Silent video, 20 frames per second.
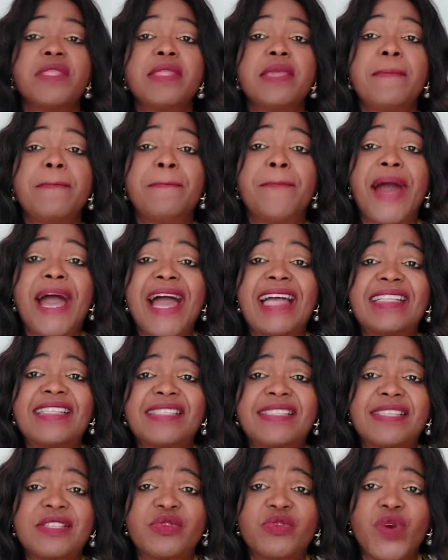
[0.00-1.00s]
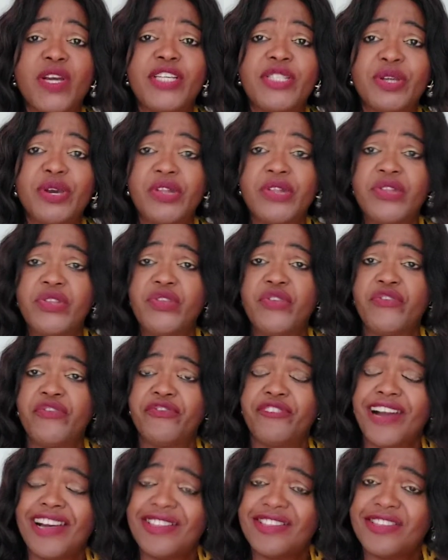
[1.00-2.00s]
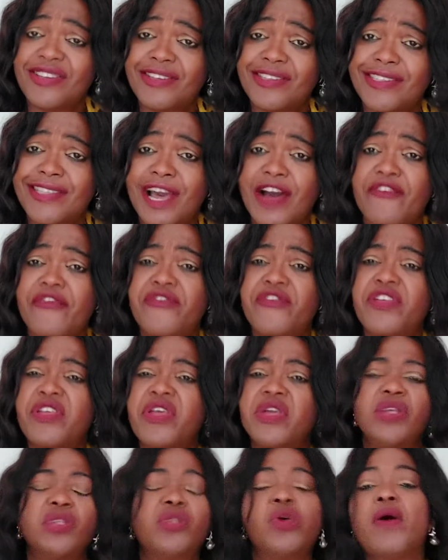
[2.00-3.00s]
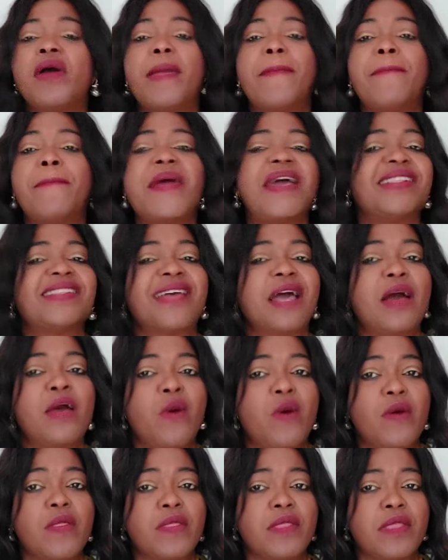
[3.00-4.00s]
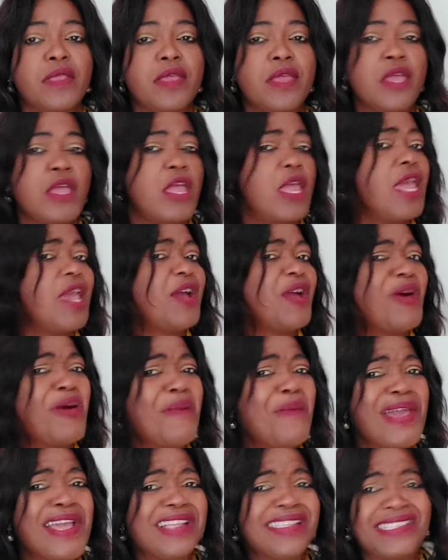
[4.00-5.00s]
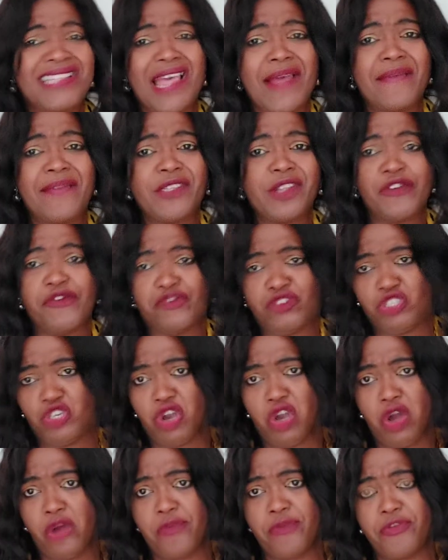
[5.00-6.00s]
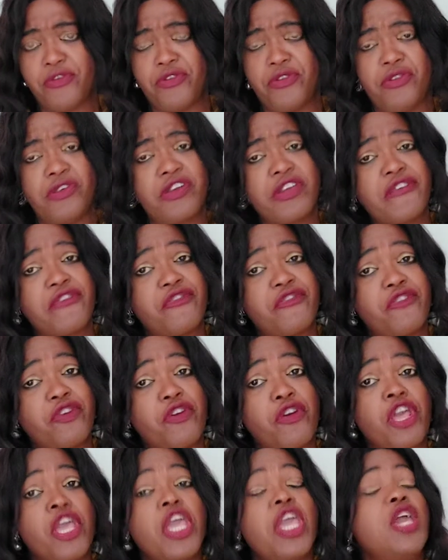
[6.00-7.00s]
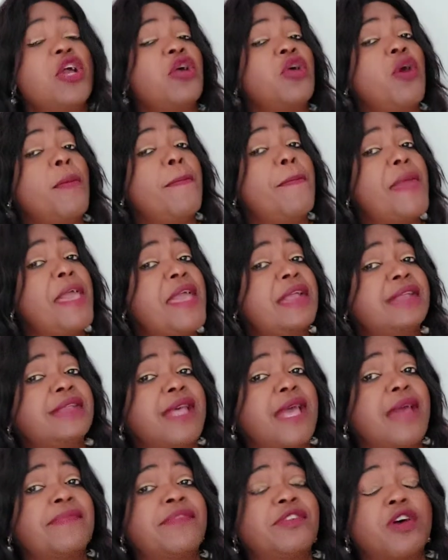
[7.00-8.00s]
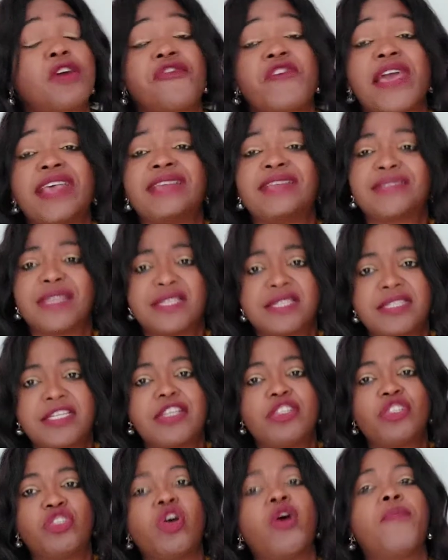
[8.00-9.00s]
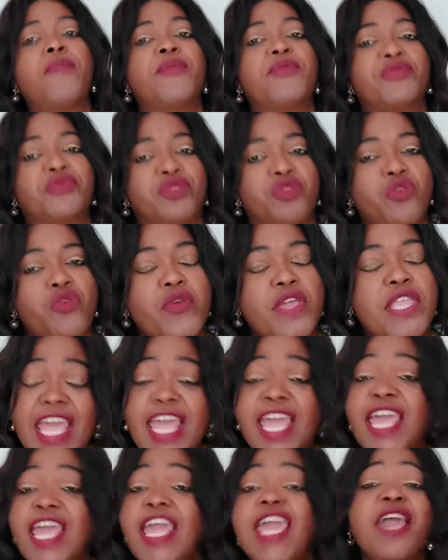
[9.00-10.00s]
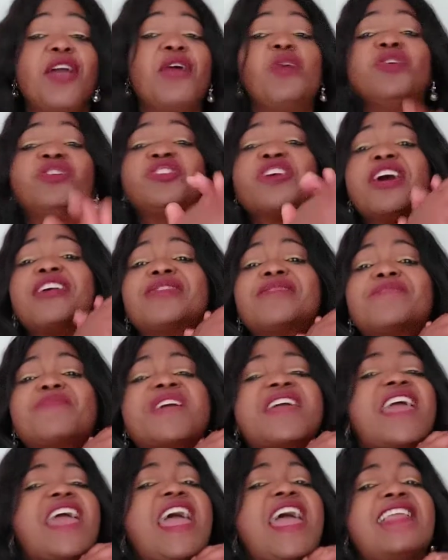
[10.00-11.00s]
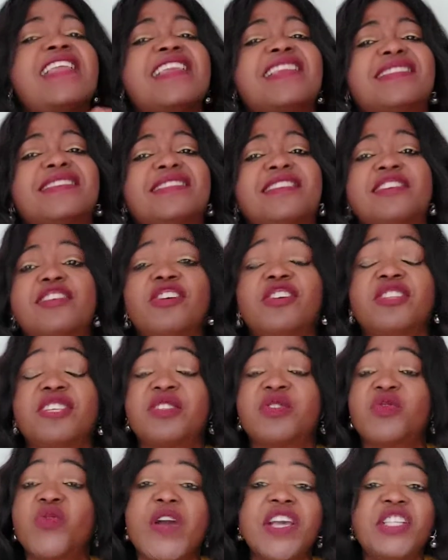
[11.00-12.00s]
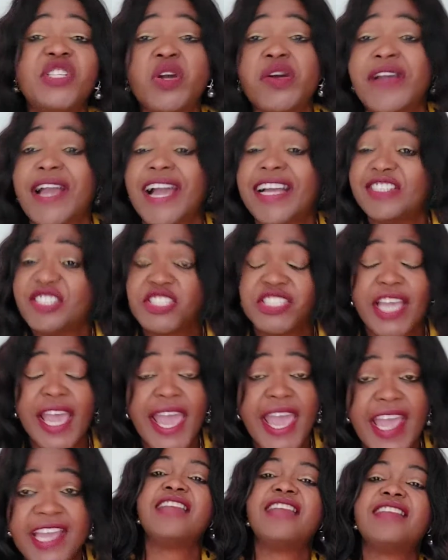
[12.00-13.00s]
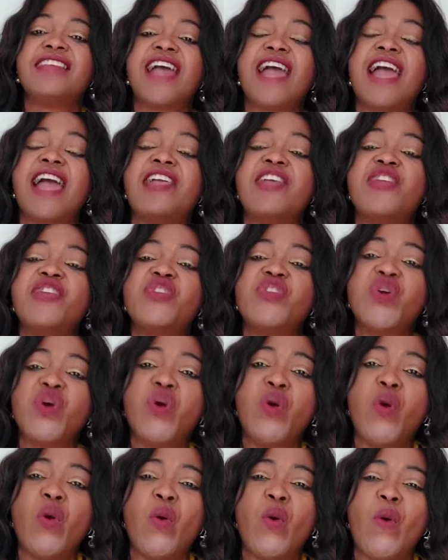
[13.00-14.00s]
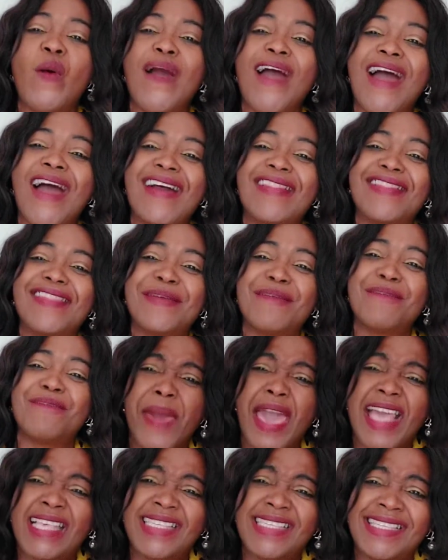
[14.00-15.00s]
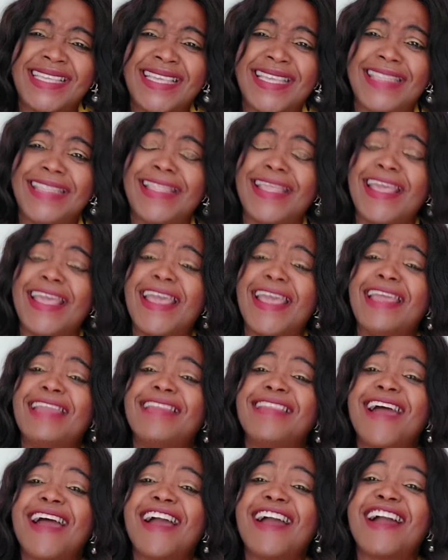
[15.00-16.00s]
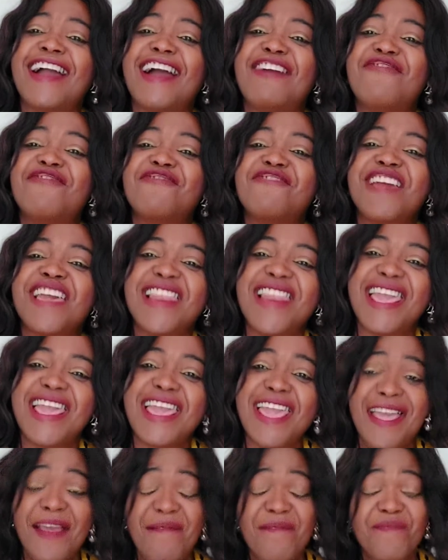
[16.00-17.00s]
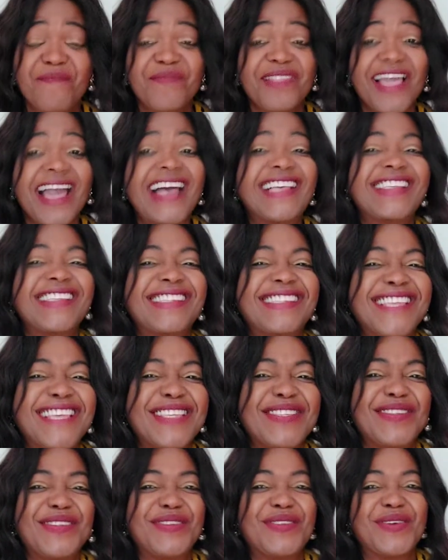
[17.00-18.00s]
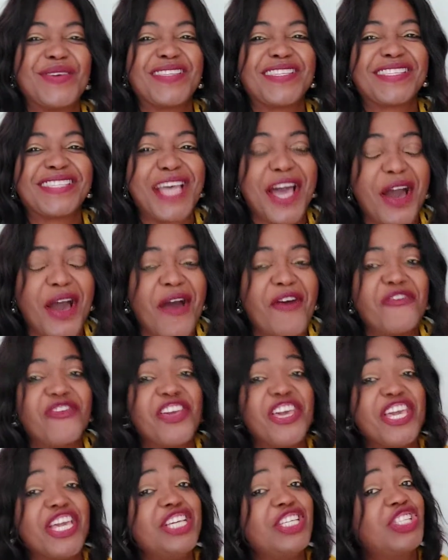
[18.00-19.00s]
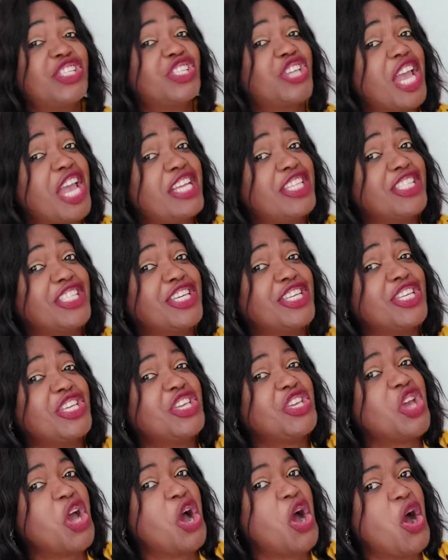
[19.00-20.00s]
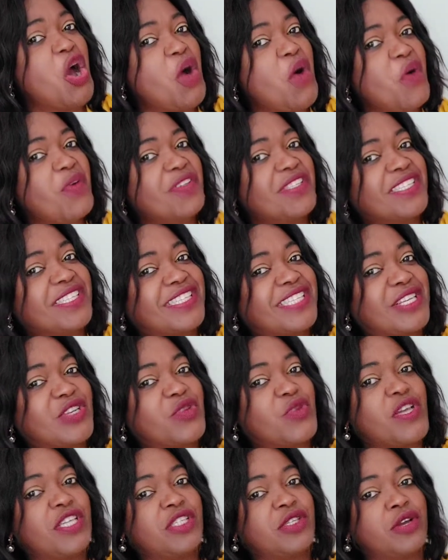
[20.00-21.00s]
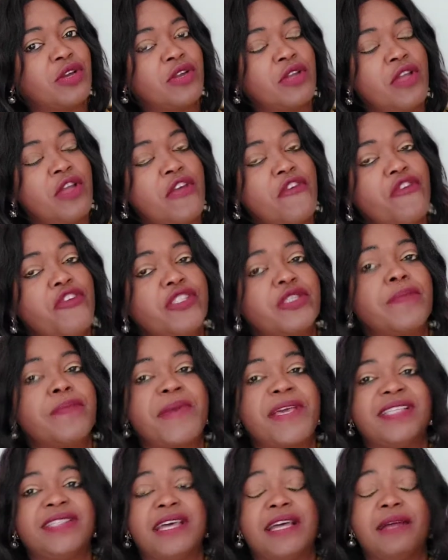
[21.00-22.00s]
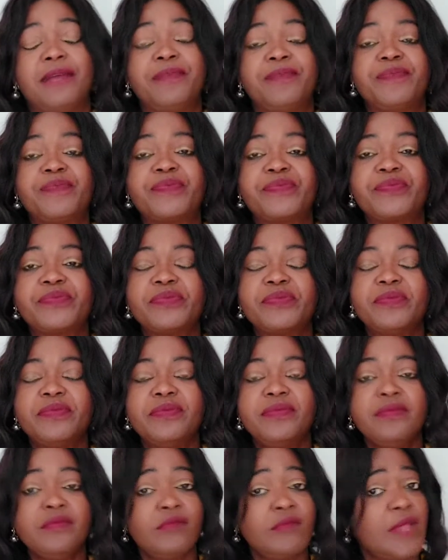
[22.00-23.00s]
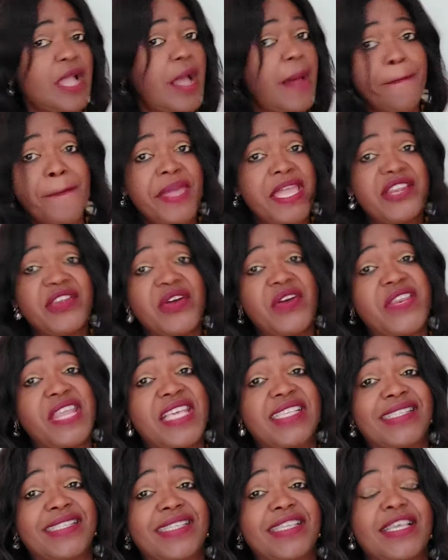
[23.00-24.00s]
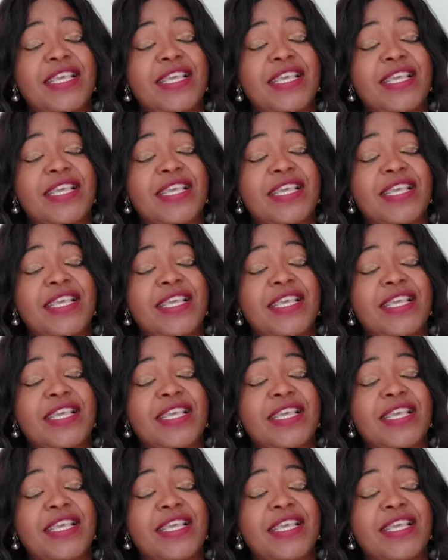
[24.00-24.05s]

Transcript: the bad situation you found yourself to a better one. It could be in terms of job you're looking for. It could be in terms of existing job you're doing. It could just be anything. Your situation can change and you are the person that can really assist yourself in changing your own situation for the better. I'm being honest.